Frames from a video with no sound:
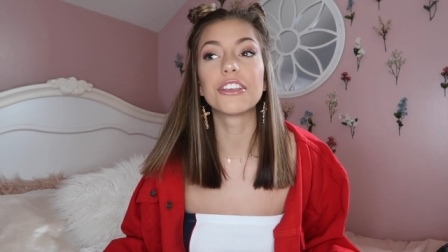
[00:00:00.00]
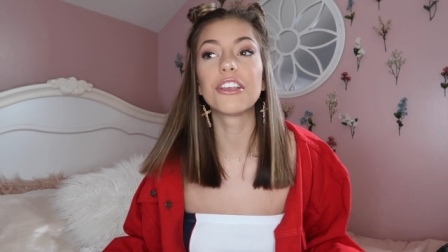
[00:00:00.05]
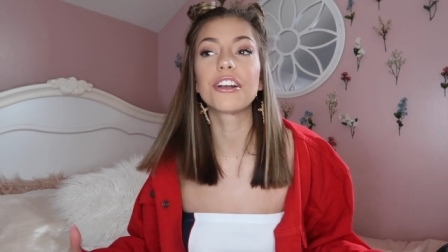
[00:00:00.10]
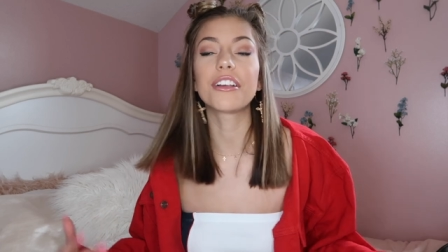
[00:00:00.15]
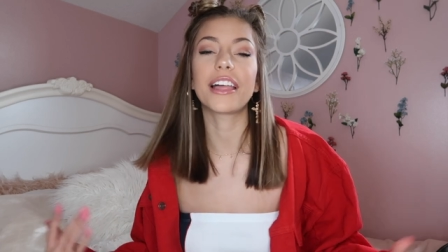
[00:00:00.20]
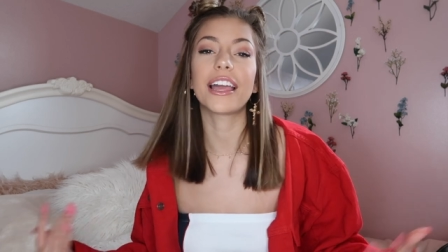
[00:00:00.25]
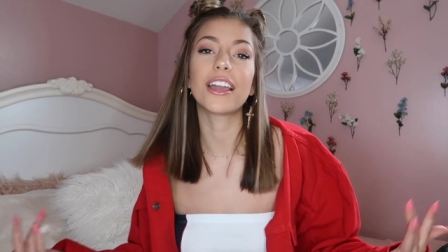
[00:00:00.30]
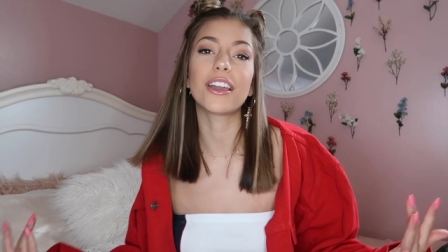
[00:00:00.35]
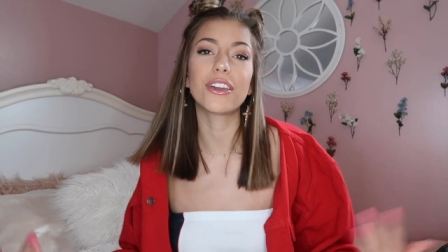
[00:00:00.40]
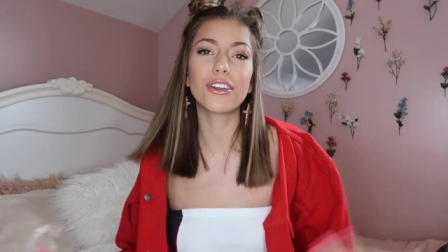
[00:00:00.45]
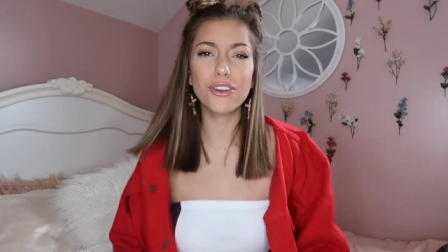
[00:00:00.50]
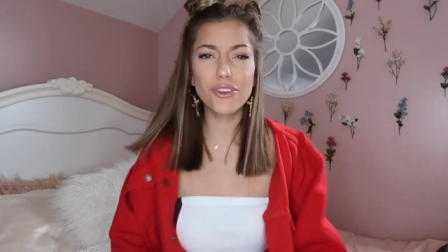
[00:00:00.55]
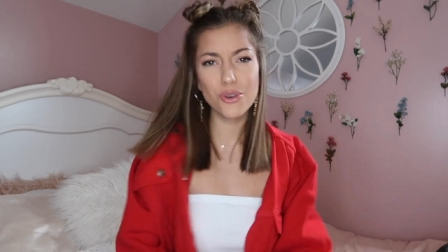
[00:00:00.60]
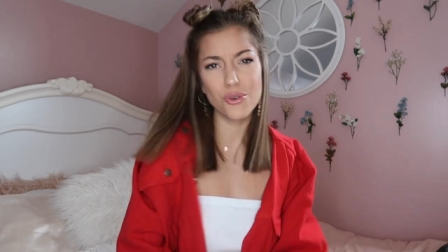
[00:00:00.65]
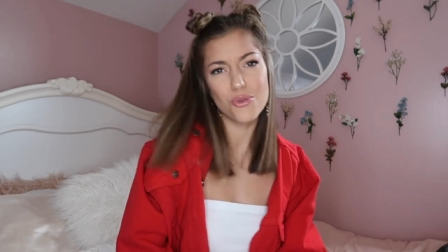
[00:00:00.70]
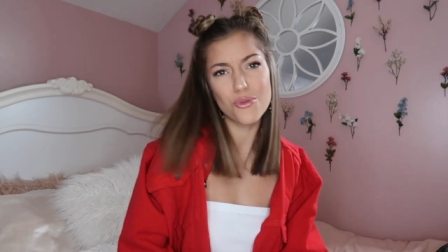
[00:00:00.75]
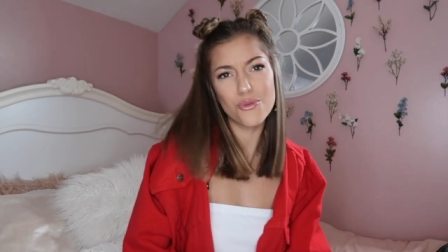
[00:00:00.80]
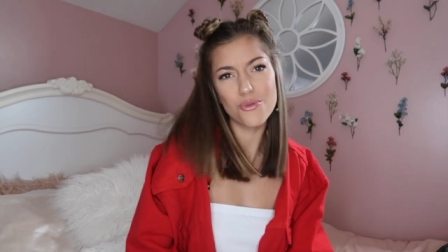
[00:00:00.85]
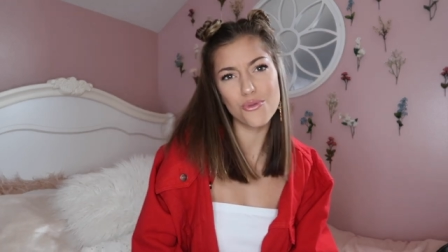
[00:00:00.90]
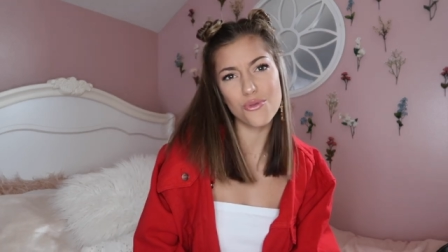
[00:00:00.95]
You look like
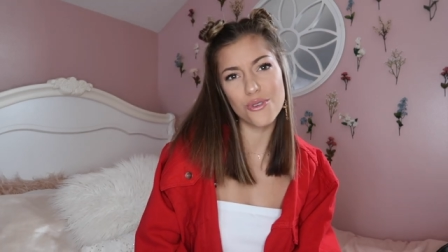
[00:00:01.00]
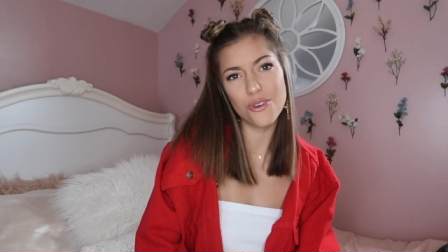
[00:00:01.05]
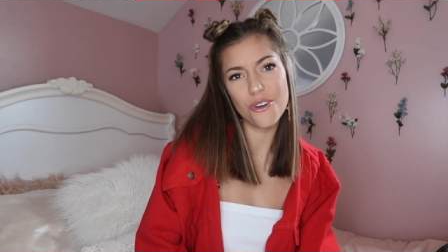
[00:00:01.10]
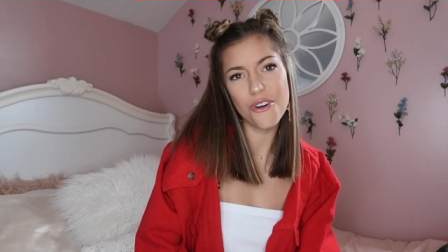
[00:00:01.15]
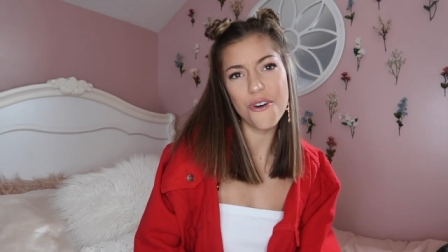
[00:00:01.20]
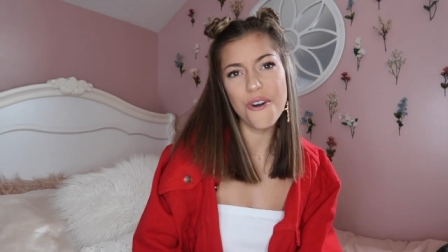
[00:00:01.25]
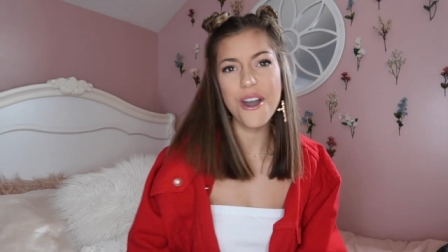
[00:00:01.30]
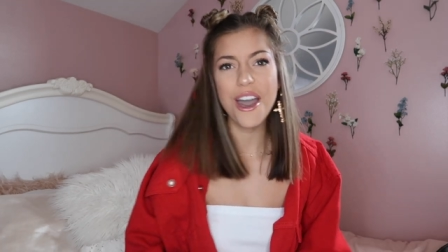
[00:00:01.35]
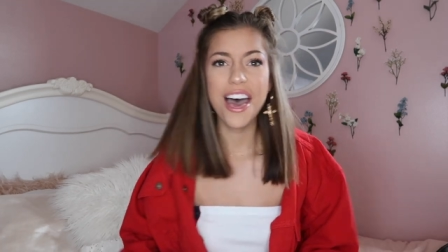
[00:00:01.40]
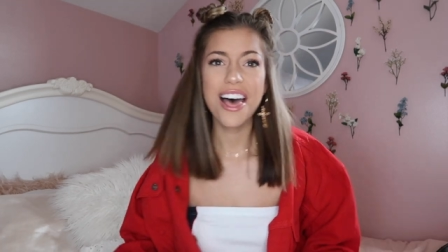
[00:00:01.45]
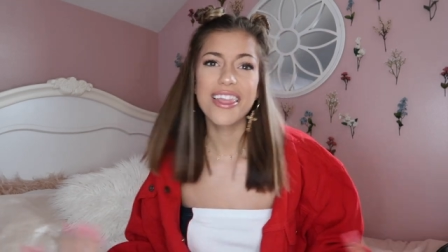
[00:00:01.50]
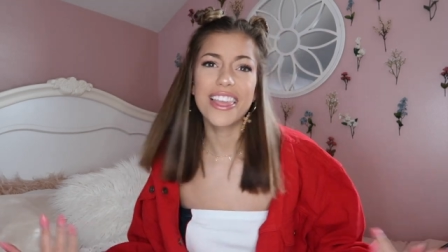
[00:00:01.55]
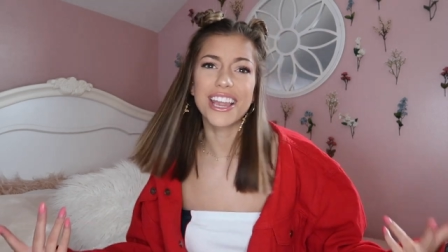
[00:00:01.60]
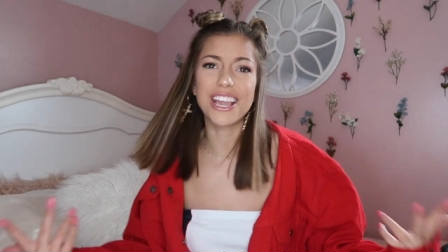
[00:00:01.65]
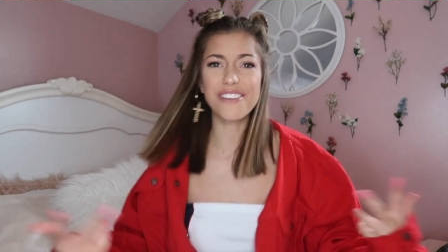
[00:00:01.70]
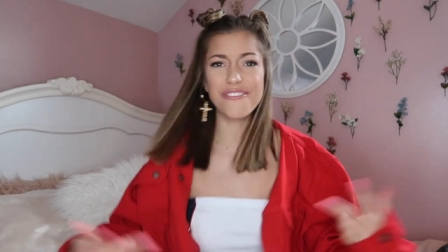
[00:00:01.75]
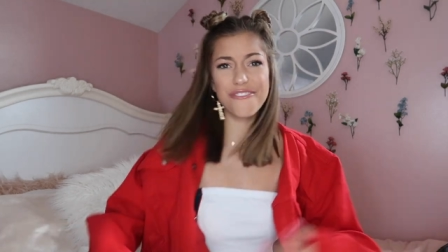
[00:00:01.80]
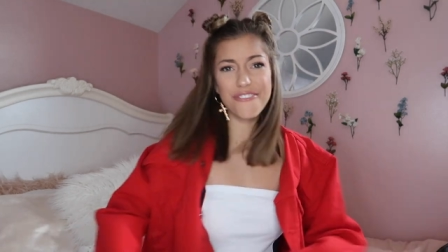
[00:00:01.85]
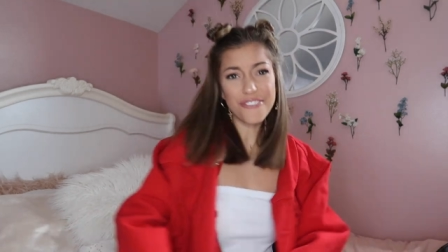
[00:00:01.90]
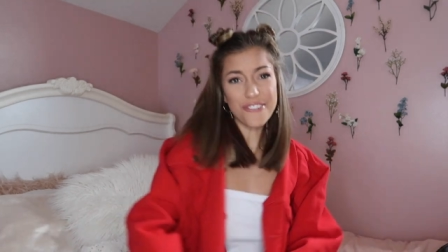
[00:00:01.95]
cool,
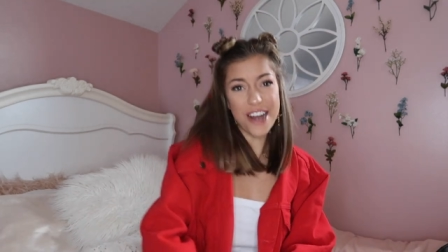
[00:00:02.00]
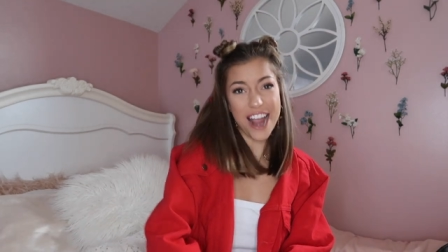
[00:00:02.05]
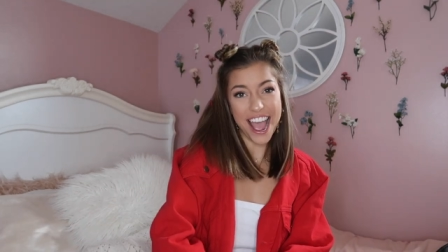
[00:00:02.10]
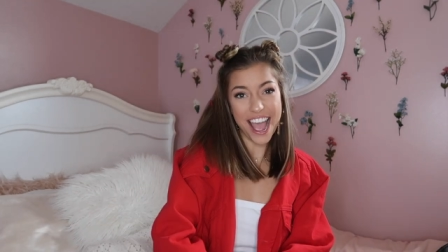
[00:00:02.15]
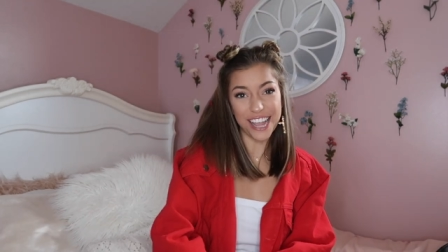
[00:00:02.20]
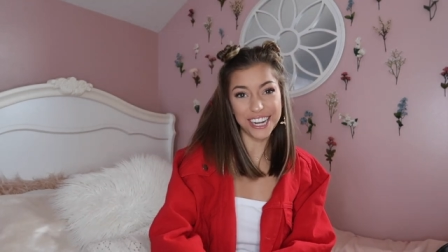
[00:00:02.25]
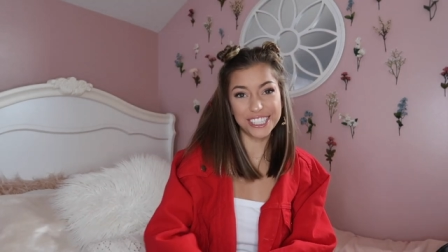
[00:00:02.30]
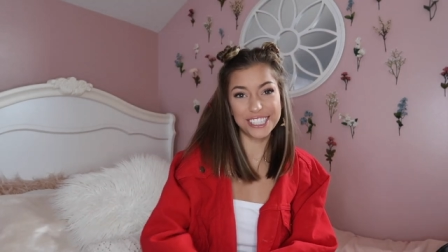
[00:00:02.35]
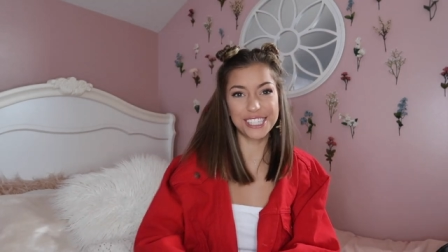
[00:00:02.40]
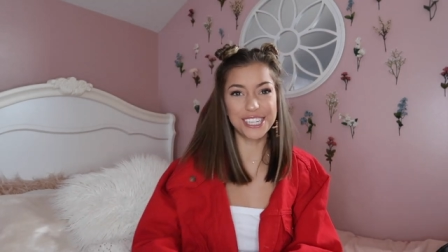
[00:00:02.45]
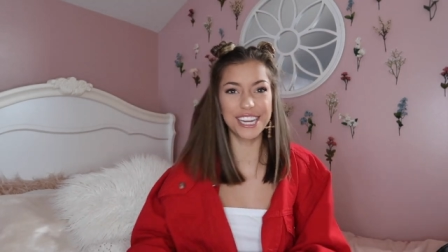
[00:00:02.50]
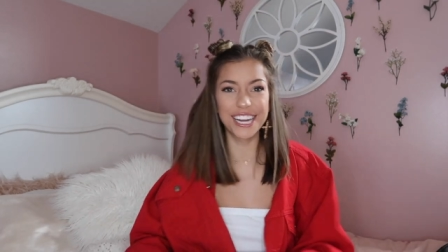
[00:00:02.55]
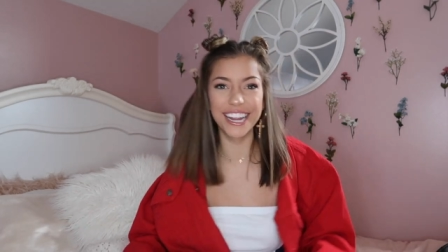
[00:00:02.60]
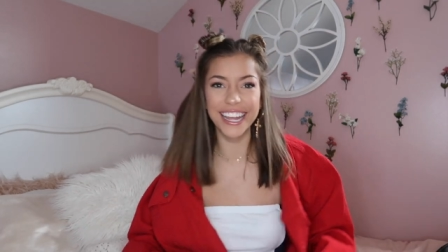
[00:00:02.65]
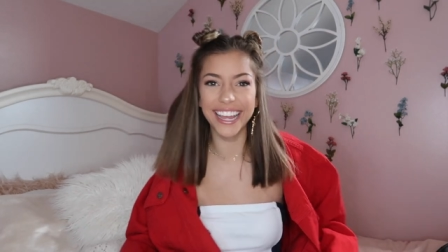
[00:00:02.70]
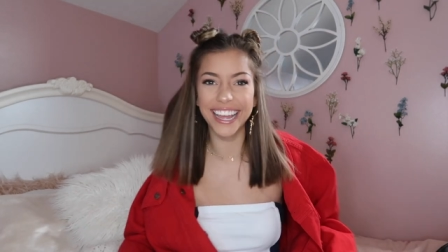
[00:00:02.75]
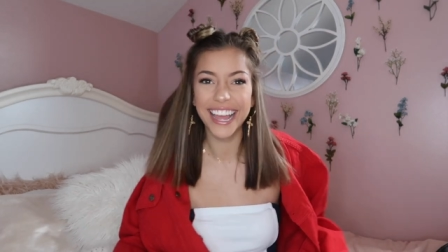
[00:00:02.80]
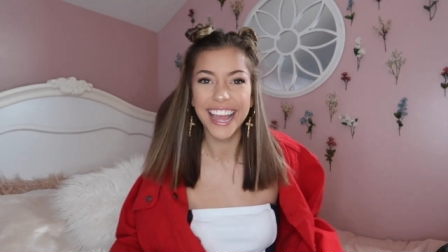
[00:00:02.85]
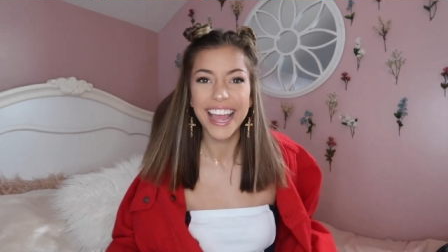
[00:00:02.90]
like fresh.